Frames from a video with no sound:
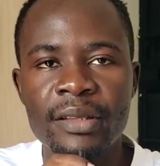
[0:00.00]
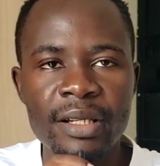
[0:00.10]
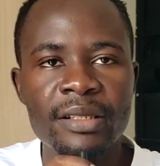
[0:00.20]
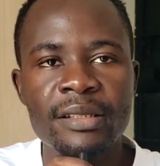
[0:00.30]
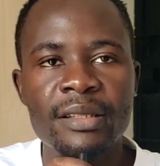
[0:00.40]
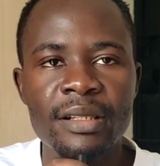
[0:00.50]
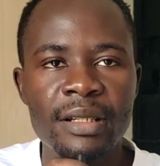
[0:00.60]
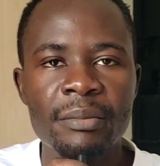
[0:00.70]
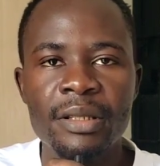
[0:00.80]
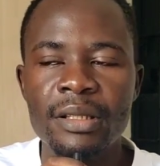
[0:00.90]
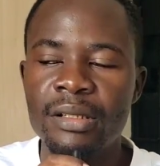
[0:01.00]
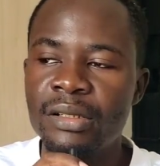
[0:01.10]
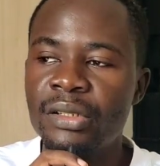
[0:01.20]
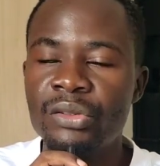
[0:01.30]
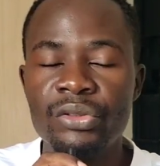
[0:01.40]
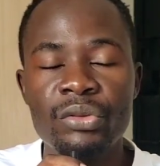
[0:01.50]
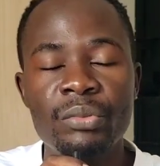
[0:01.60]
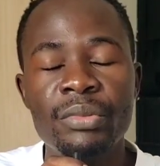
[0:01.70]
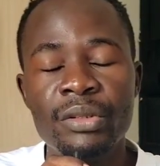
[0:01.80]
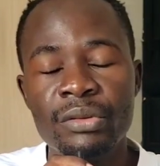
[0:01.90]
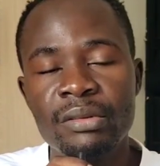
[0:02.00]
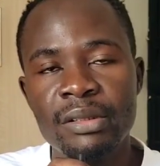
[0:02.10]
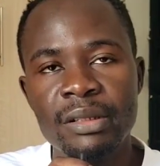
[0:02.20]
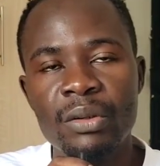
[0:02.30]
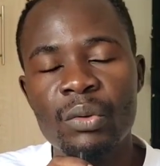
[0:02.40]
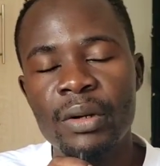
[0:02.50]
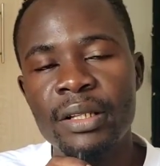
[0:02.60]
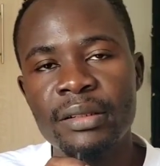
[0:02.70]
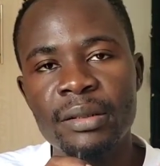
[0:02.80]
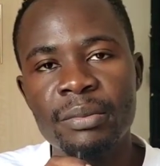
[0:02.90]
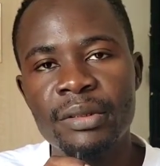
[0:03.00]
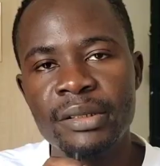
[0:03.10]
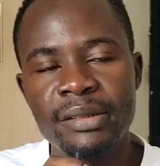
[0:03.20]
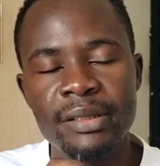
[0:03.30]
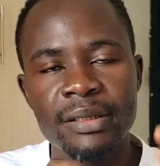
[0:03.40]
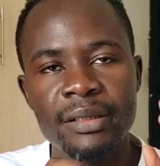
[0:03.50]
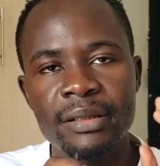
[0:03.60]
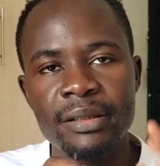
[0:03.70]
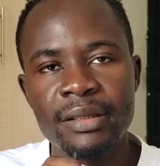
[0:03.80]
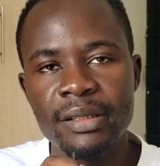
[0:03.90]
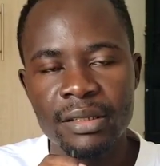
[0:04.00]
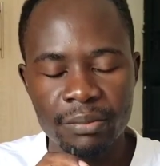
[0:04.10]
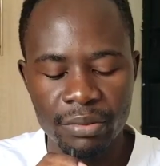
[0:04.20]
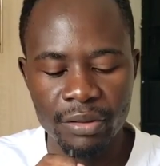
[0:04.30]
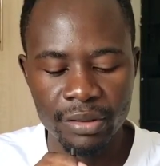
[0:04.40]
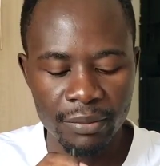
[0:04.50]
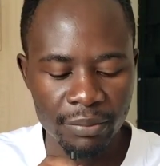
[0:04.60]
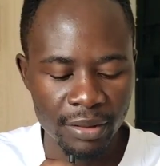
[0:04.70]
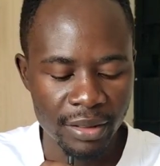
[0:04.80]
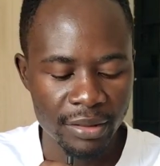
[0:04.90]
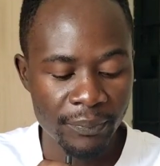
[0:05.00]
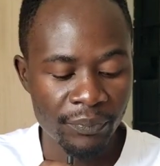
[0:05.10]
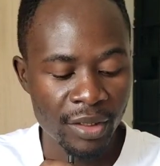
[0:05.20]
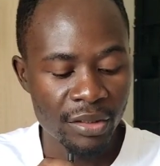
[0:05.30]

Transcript: that is the number that you should be using while replacing these power supplies.